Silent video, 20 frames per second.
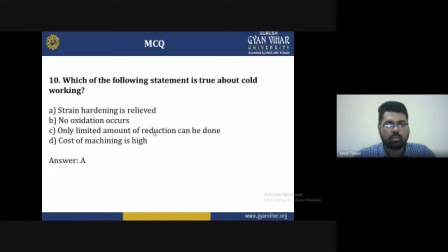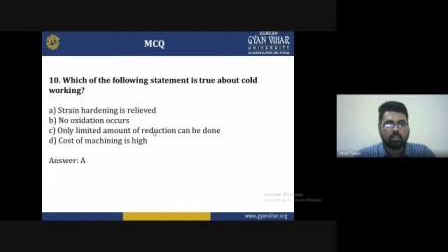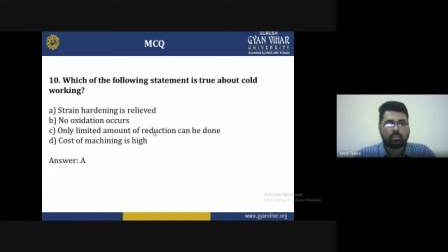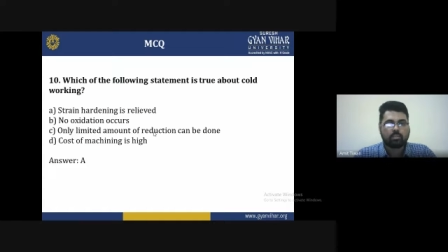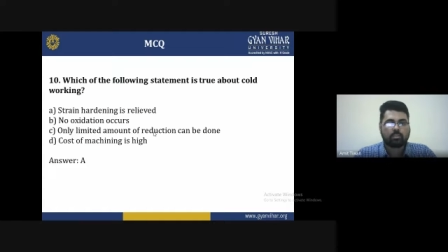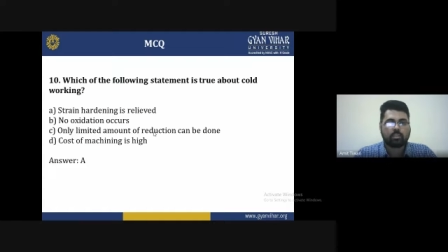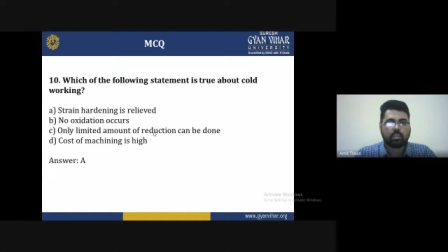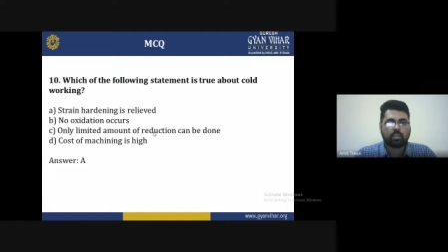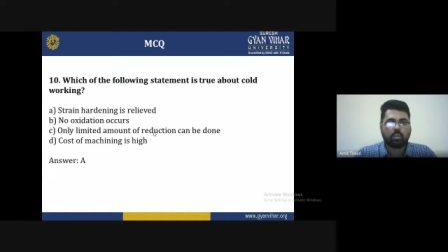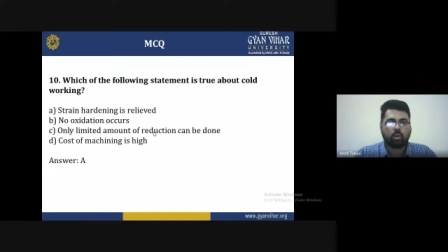
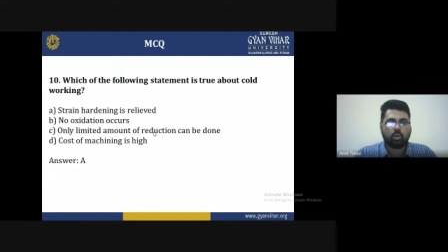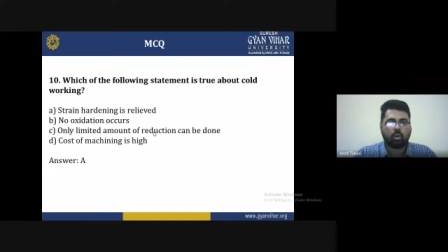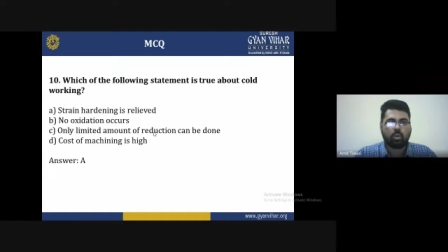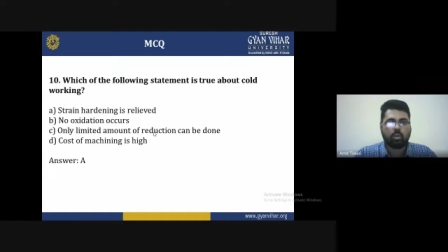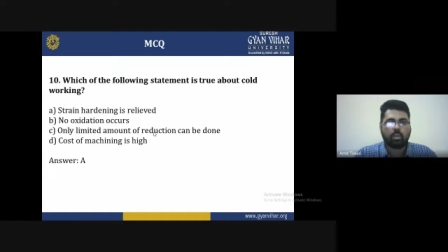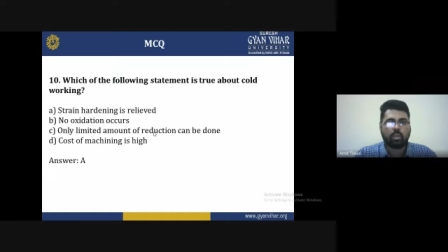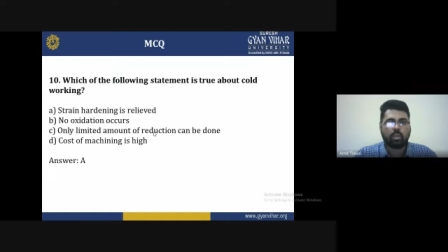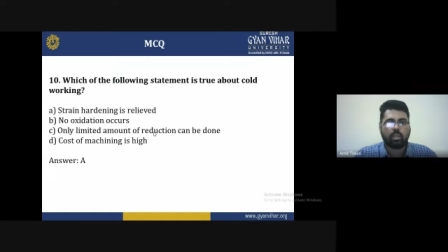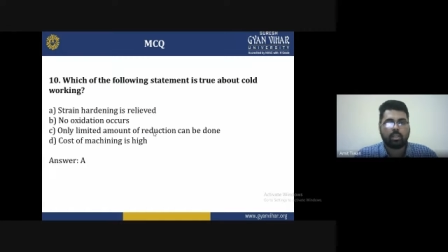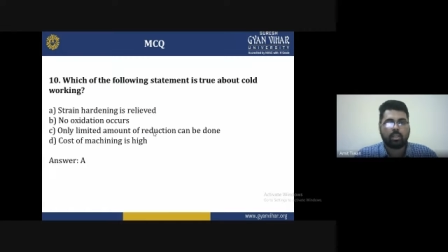C,
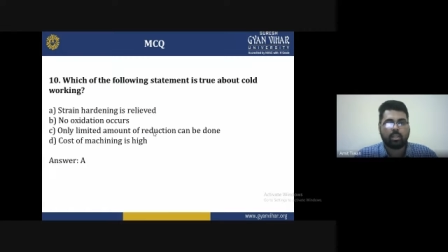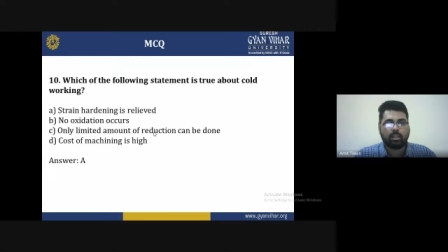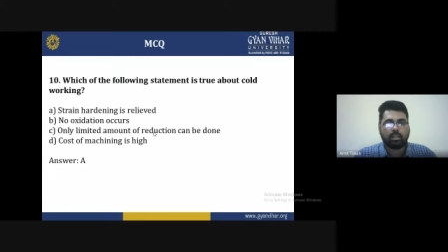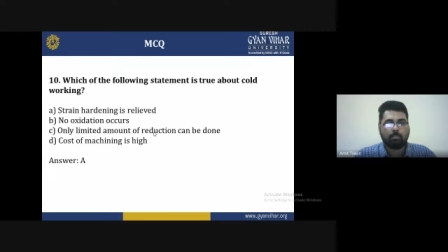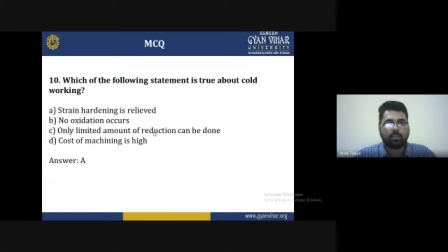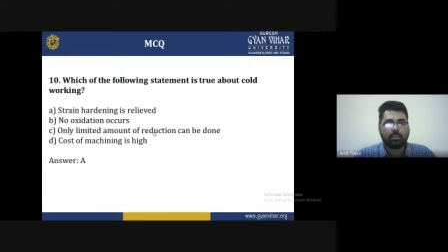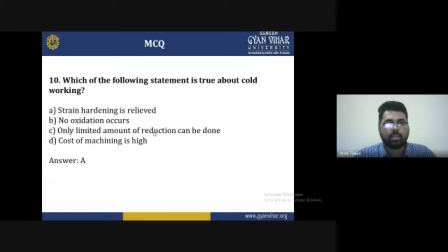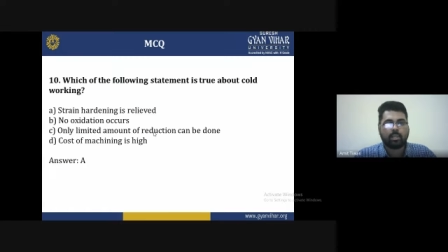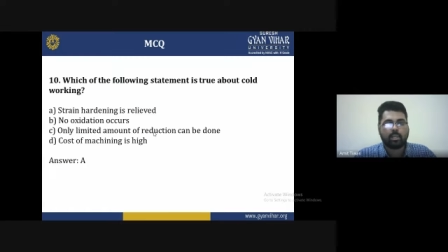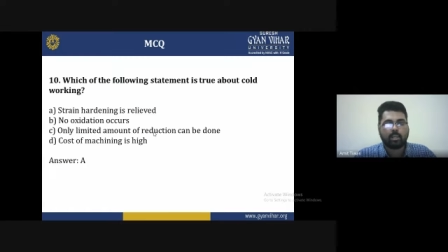only
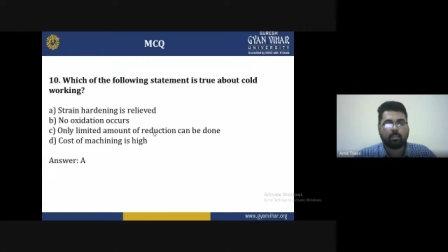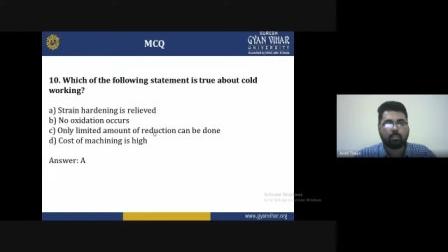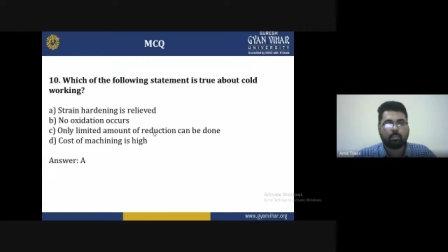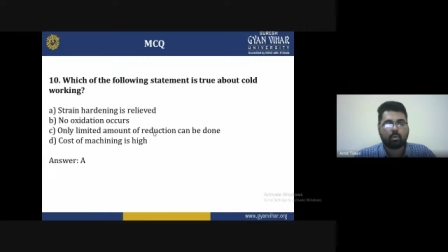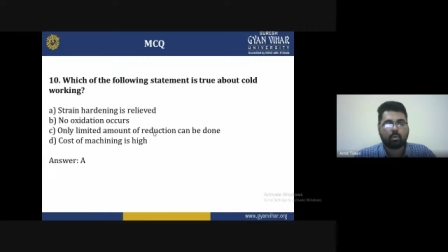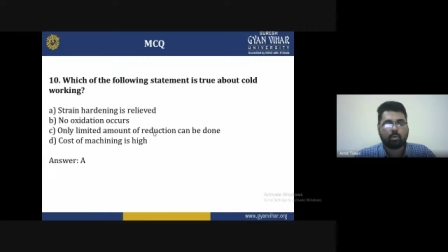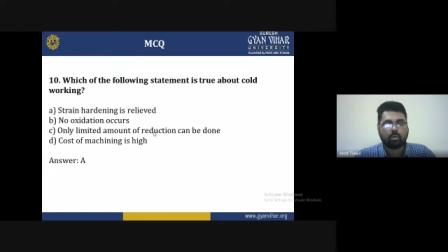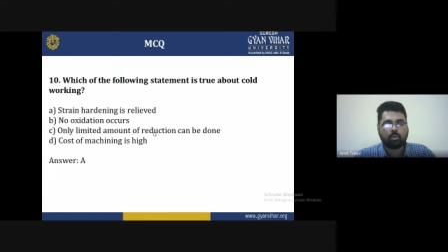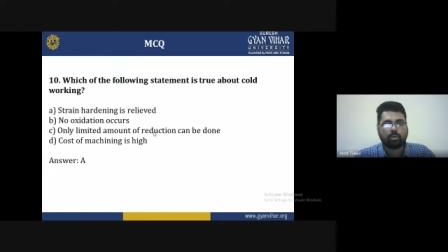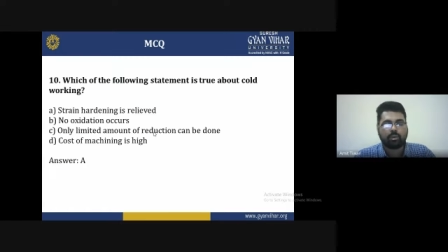limited
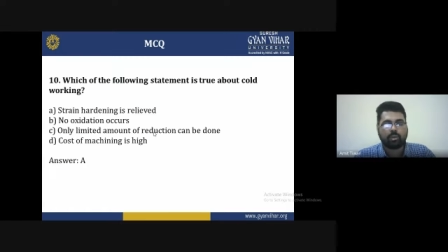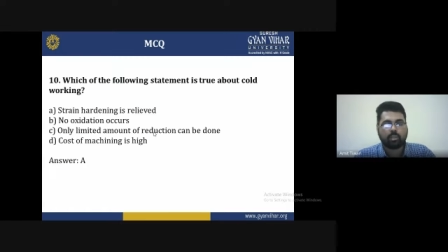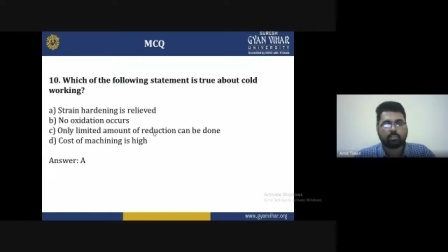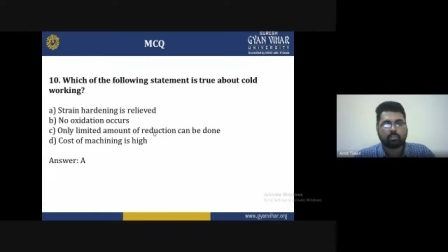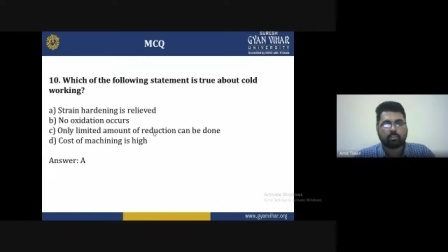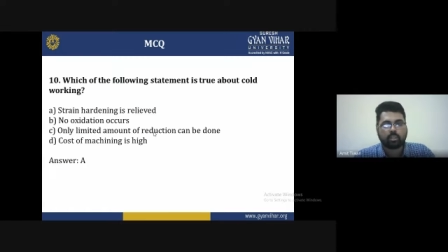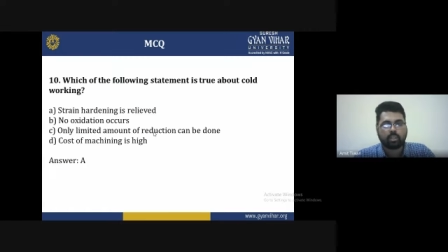amount of reduction